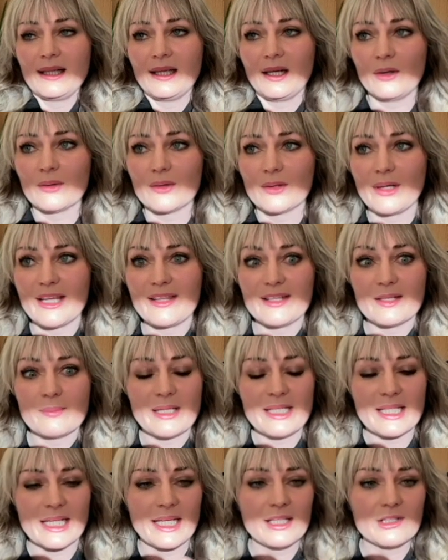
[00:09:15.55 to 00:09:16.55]
although I think
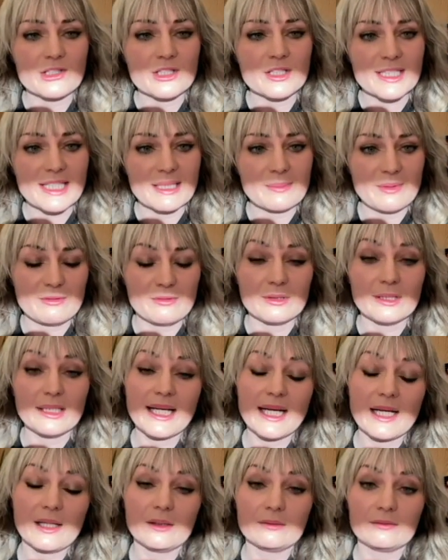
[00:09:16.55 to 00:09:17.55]
medications can be really
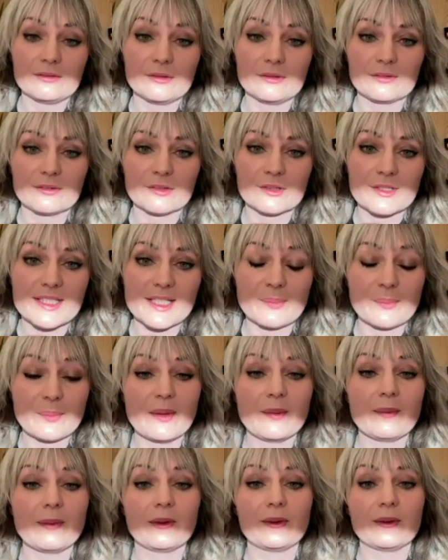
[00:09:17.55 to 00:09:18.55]
helpful for some
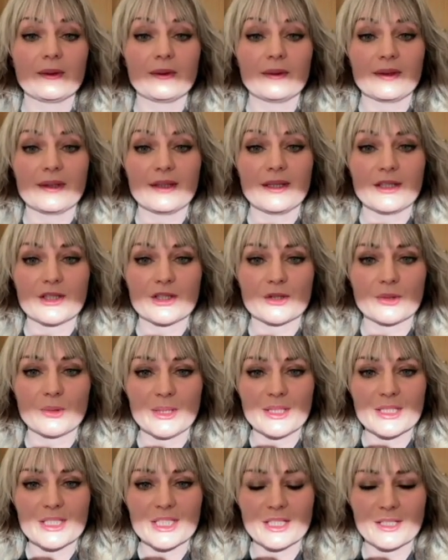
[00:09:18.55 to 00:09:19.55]
people in the
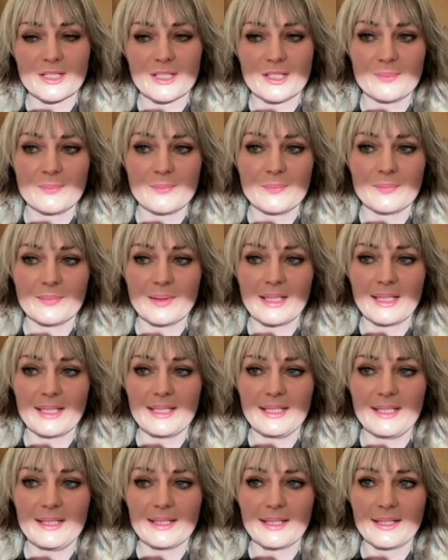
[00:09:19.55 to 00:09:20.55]
short term,
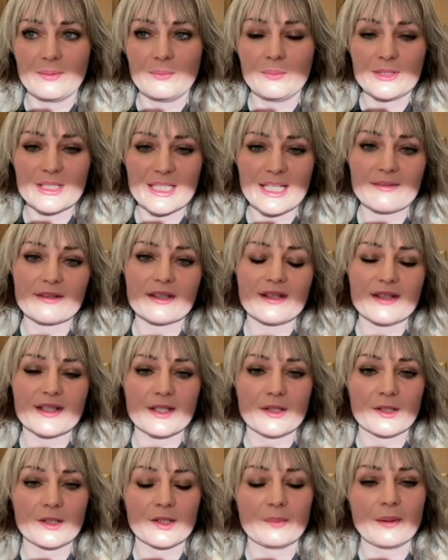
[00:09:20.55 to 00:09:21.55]
I would have
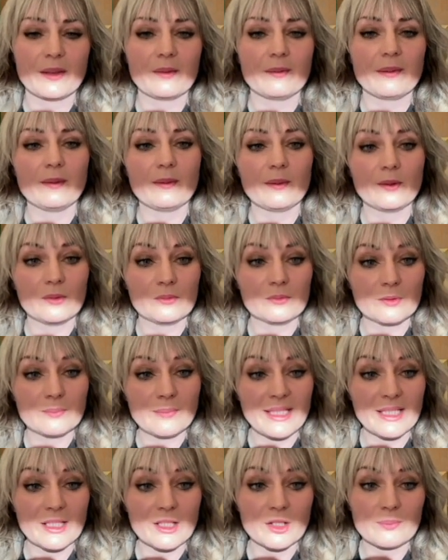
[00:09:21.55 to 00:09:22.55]
concern about people
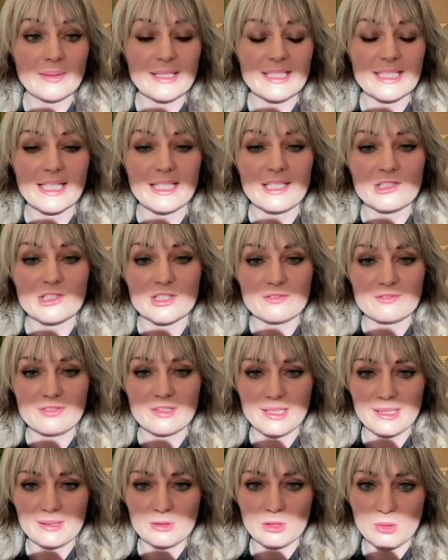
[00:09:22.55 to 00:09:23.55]
remaining on medication
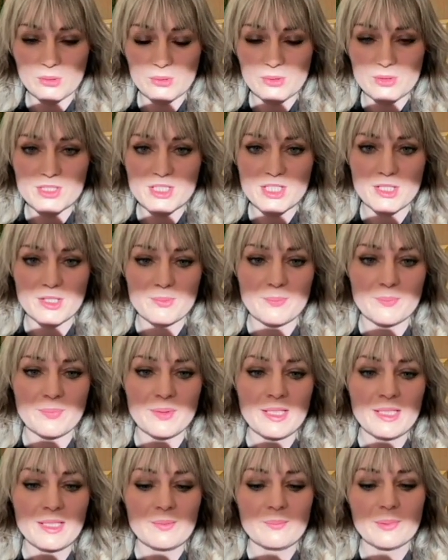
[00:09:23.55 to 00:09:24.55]
very long term,
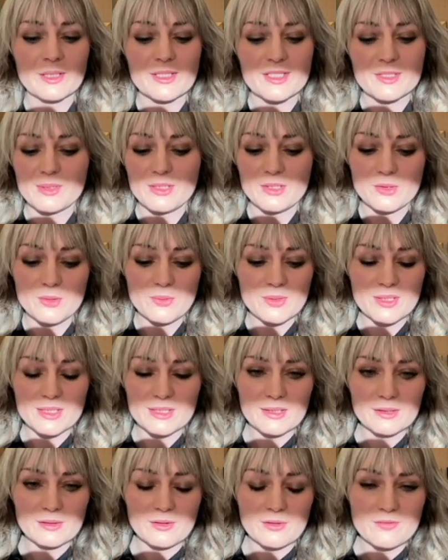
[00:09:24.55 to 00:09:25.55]
because we know
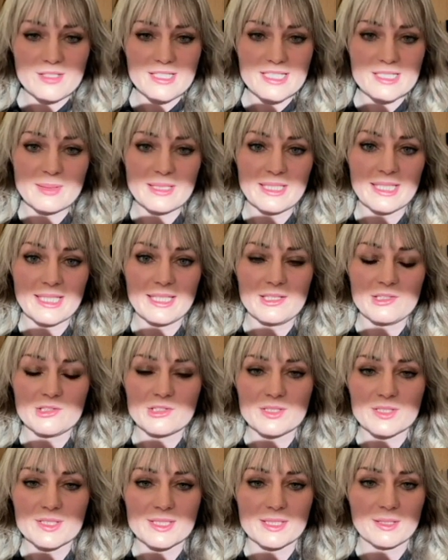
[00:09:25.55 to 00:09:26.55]
that a lot of these
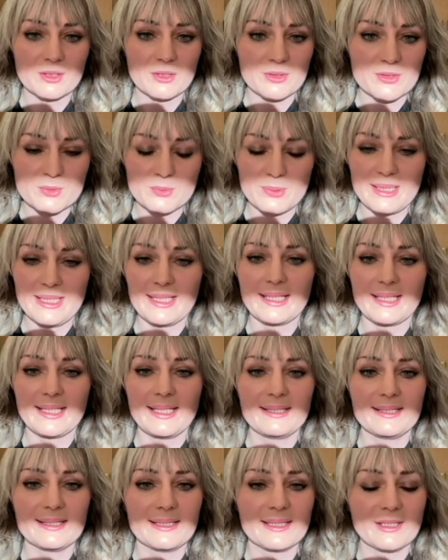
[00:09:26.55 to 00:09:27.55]
medications can cause weight
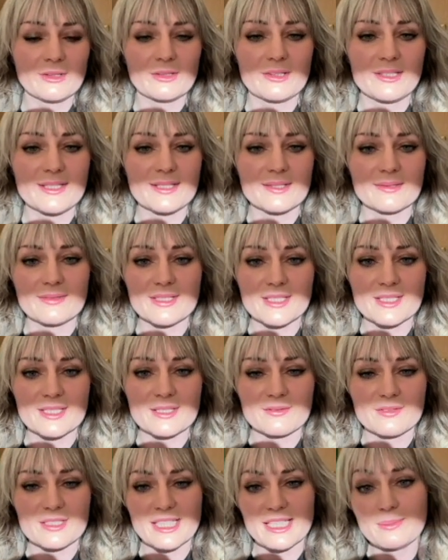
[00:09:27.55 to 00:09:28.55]
gain and increase the risk
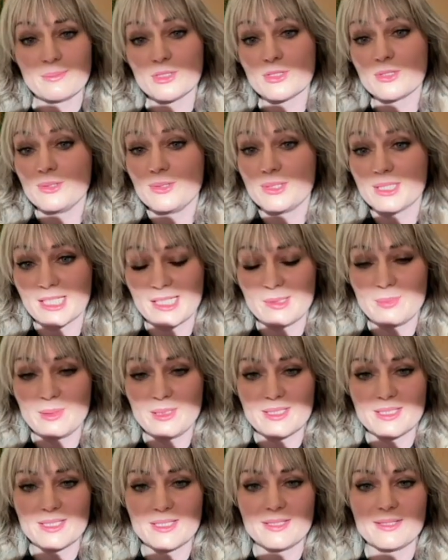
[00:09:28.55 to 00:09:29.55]
of type 2
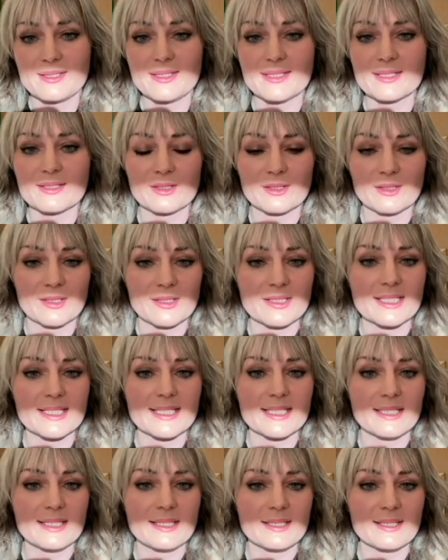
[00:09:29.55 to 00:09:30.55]
diabetes and heart
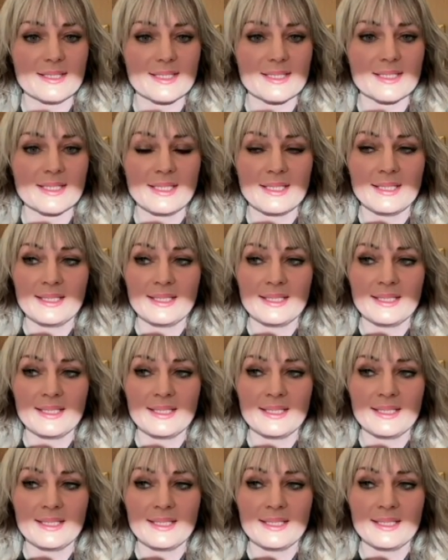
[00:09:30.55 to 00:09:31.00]
disease.